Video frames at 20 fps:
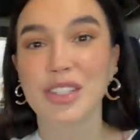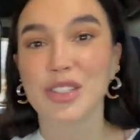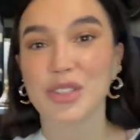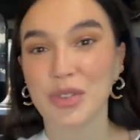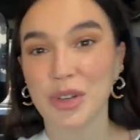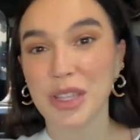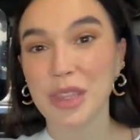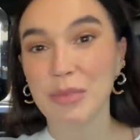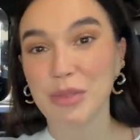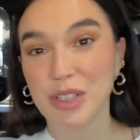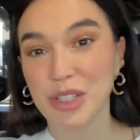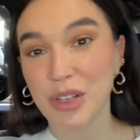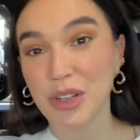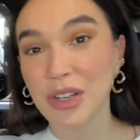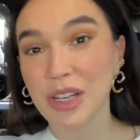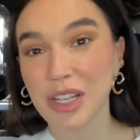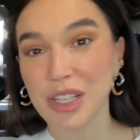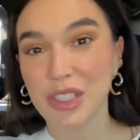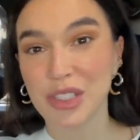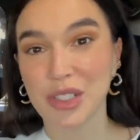During the
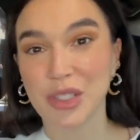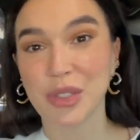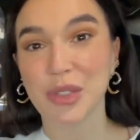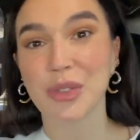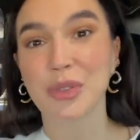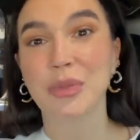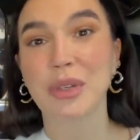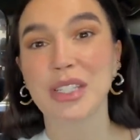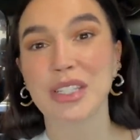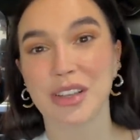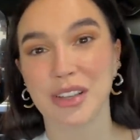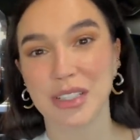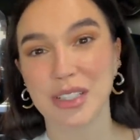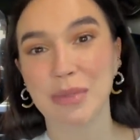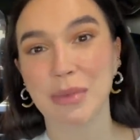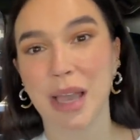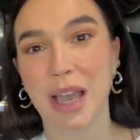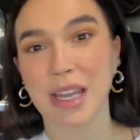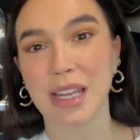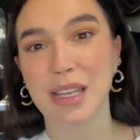maternity shoot, we talked to
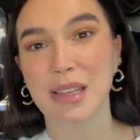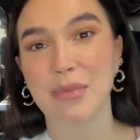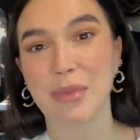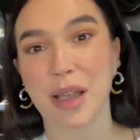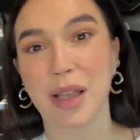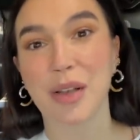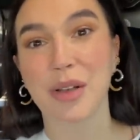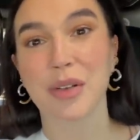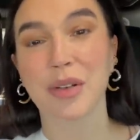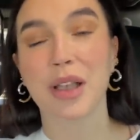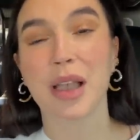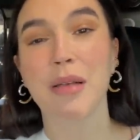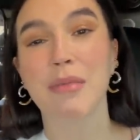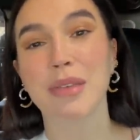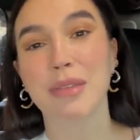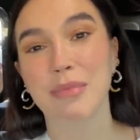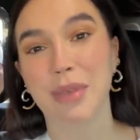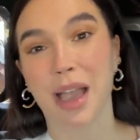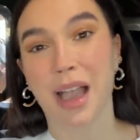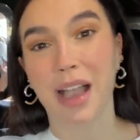Patty about
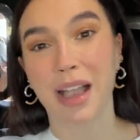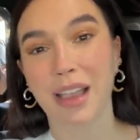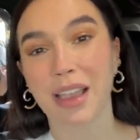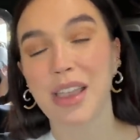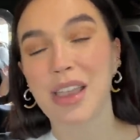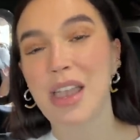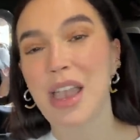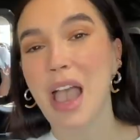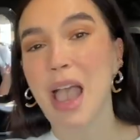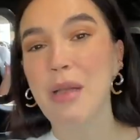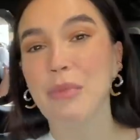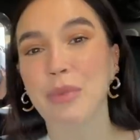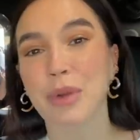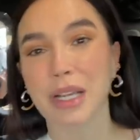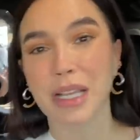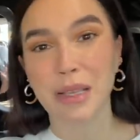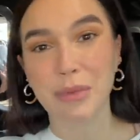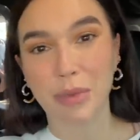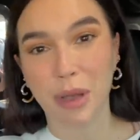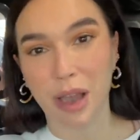coming back and
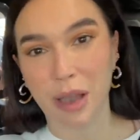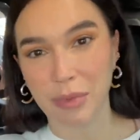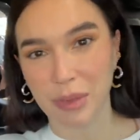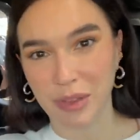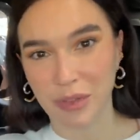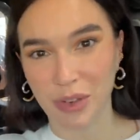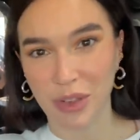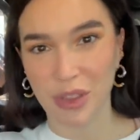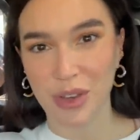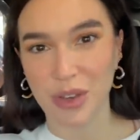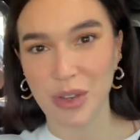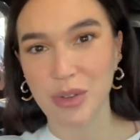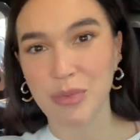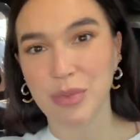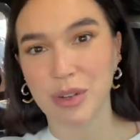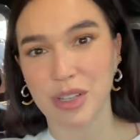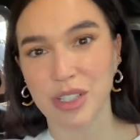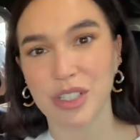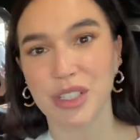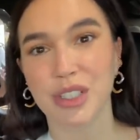bringing Poppy for the
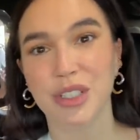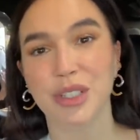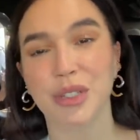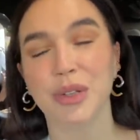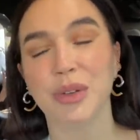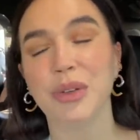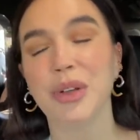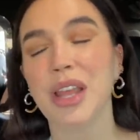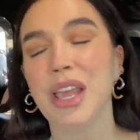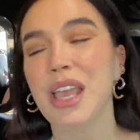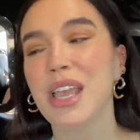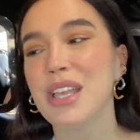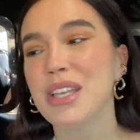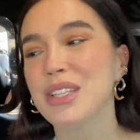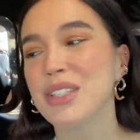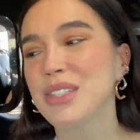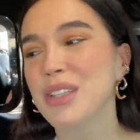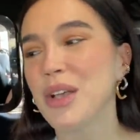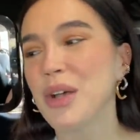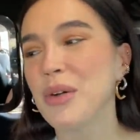newborn shoot.
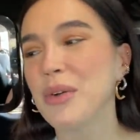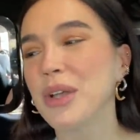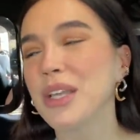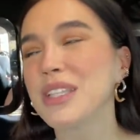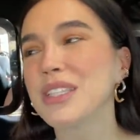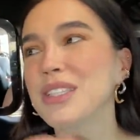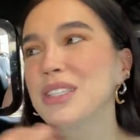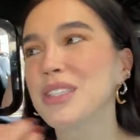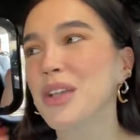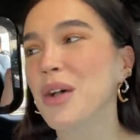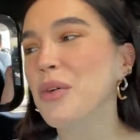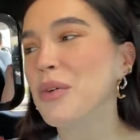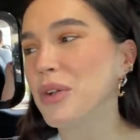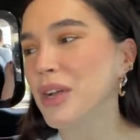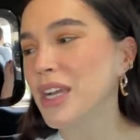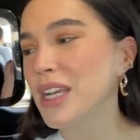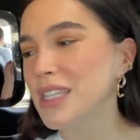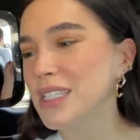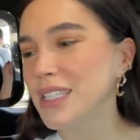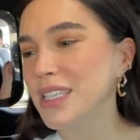So it's so
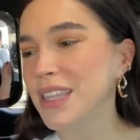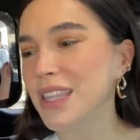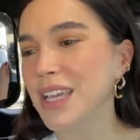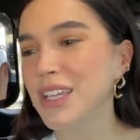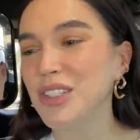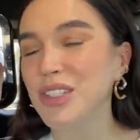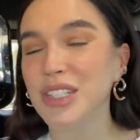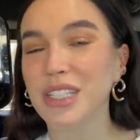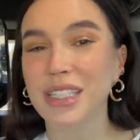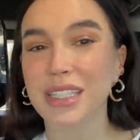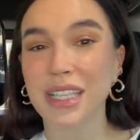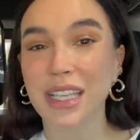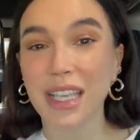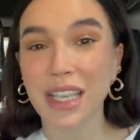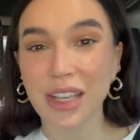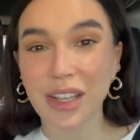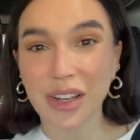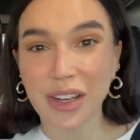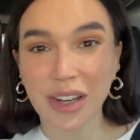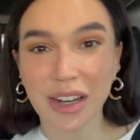crazy that she's
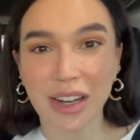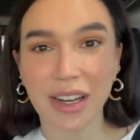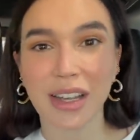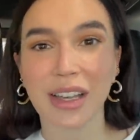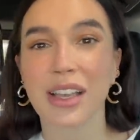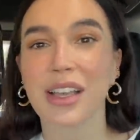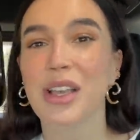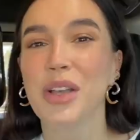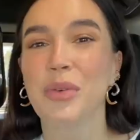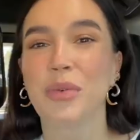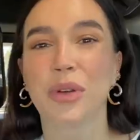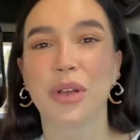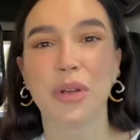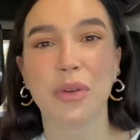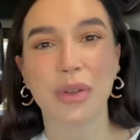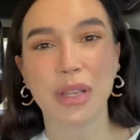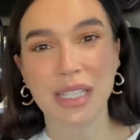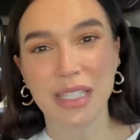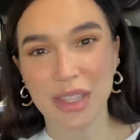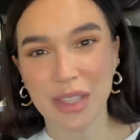here. We're
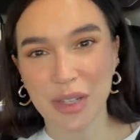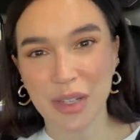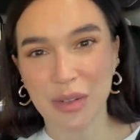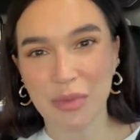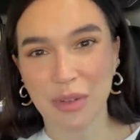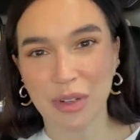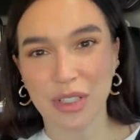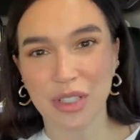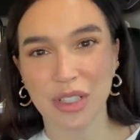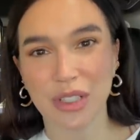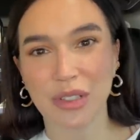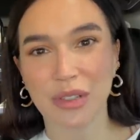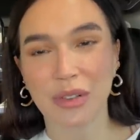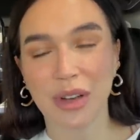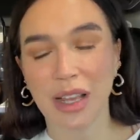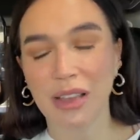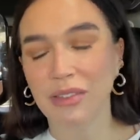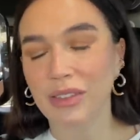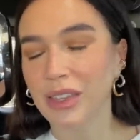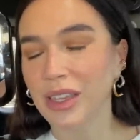going to the newborn shoot.
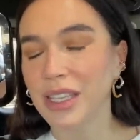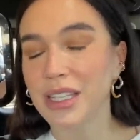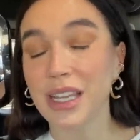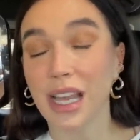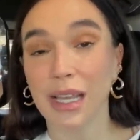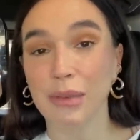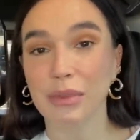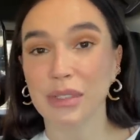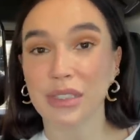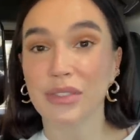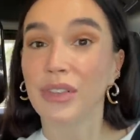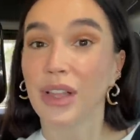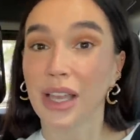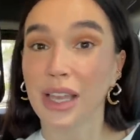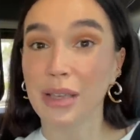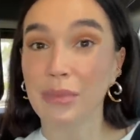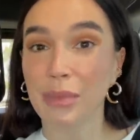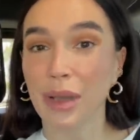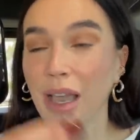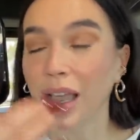I feel like time is
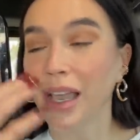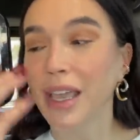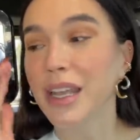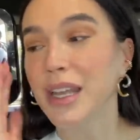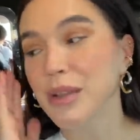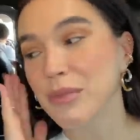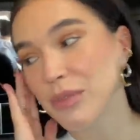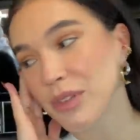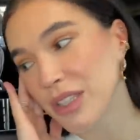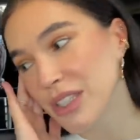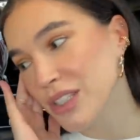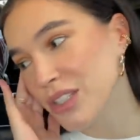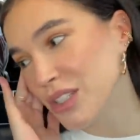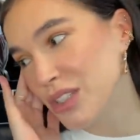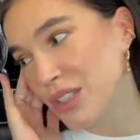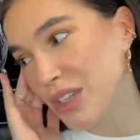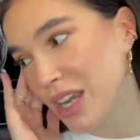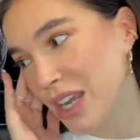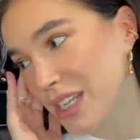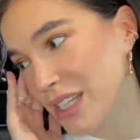flying by and I'm really just
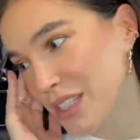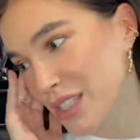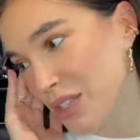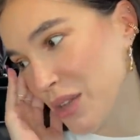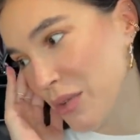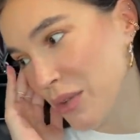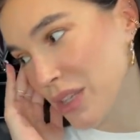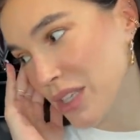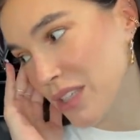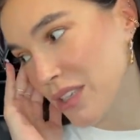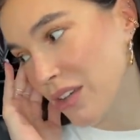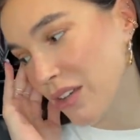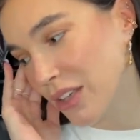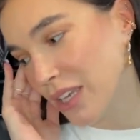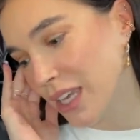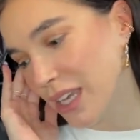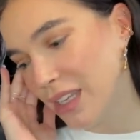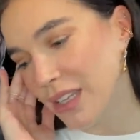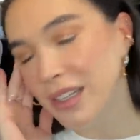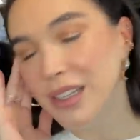trying to soak this all
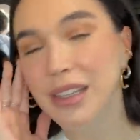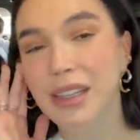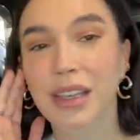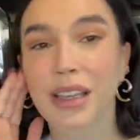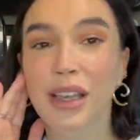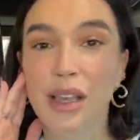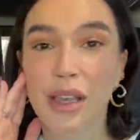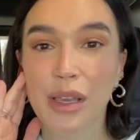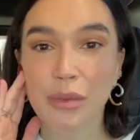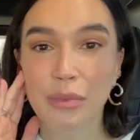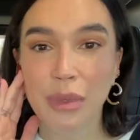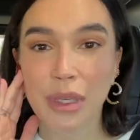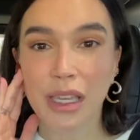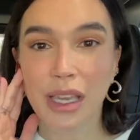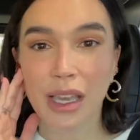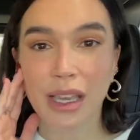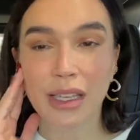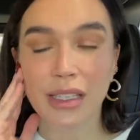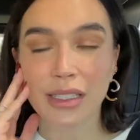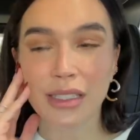in
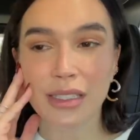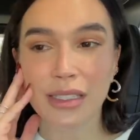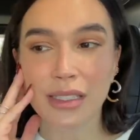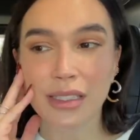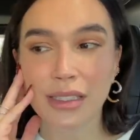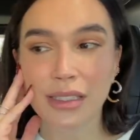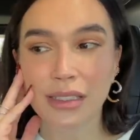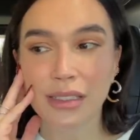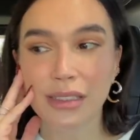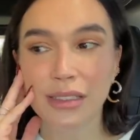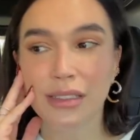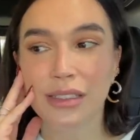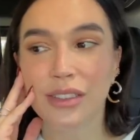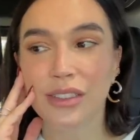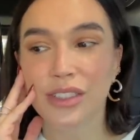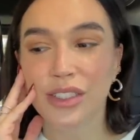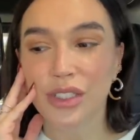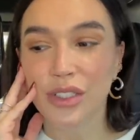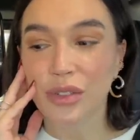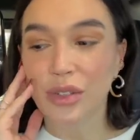because
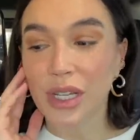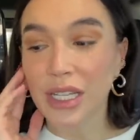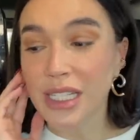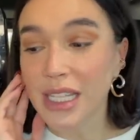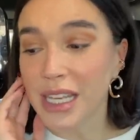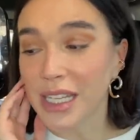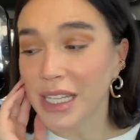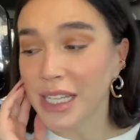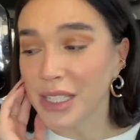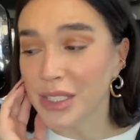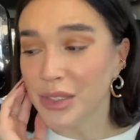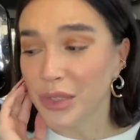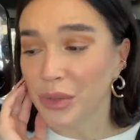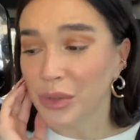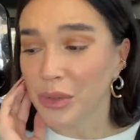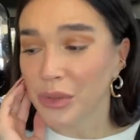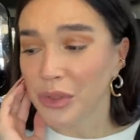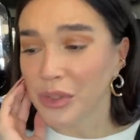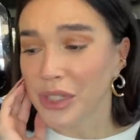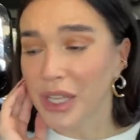she's already 10 days
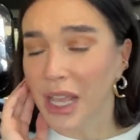old.